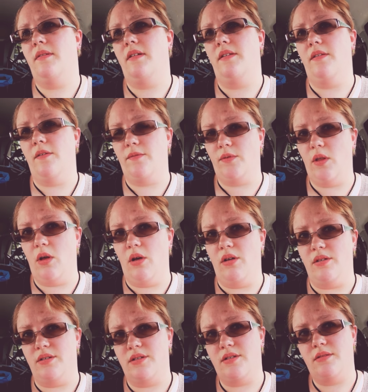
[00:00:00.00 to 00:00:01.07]
and their
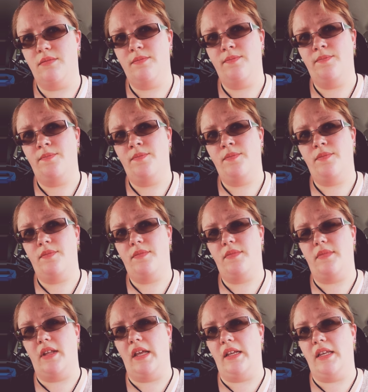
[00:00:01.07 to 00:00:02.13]
flaws
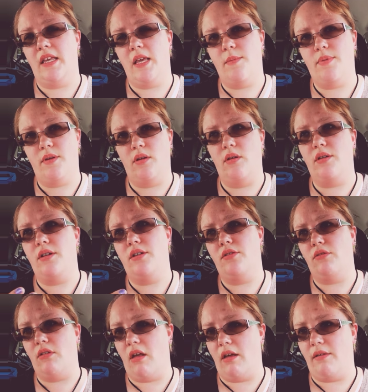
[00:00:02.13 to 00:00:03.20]
and keep it on in
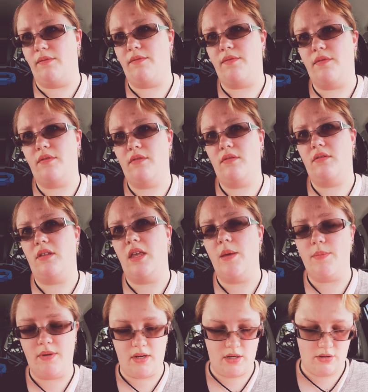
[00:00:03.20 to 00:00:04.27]
your life.
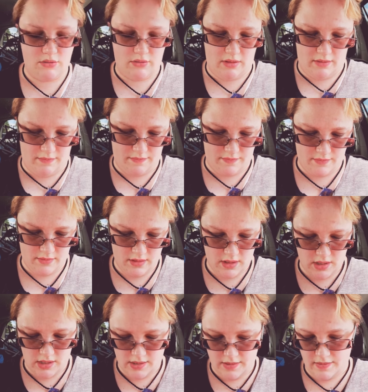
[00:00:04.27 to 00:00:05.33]
Keep it in your life.
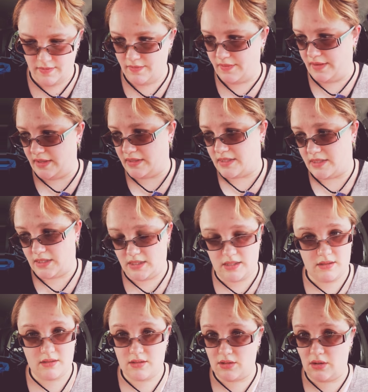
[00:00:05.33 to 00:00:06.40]
It's
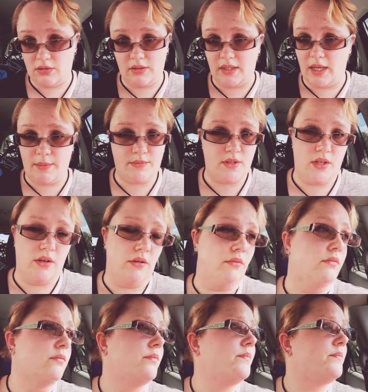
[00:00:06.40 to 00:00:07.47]
totally up to
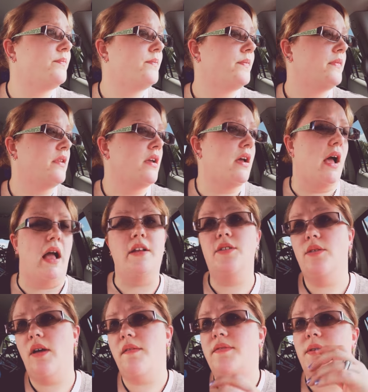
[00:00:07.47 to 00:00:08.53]
you. I do
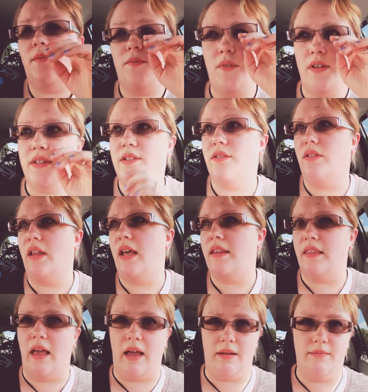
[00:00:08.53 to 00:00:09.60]
have some friends that are like
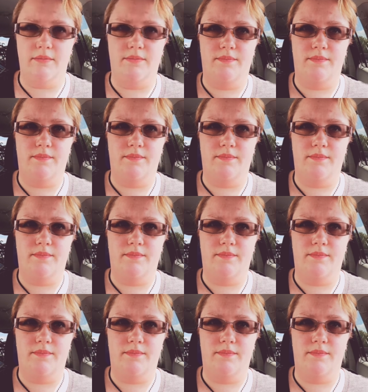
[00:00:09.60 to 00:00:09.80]
that.